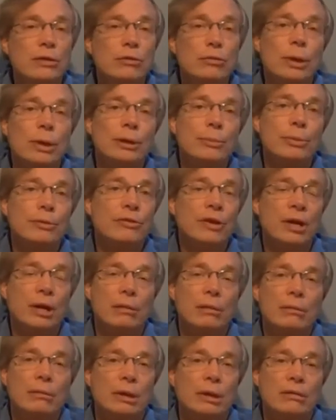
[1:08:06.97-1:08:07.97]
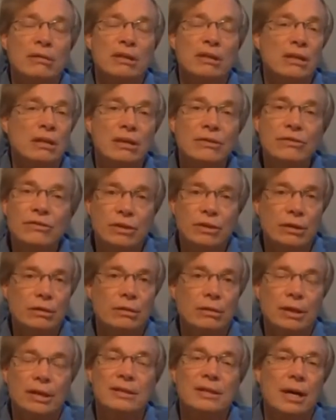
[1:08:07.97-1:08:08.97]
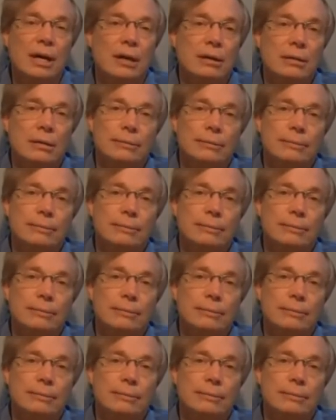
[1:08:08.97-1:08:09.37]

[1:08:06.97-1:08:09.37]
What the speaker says: 15, 20% in instant like that.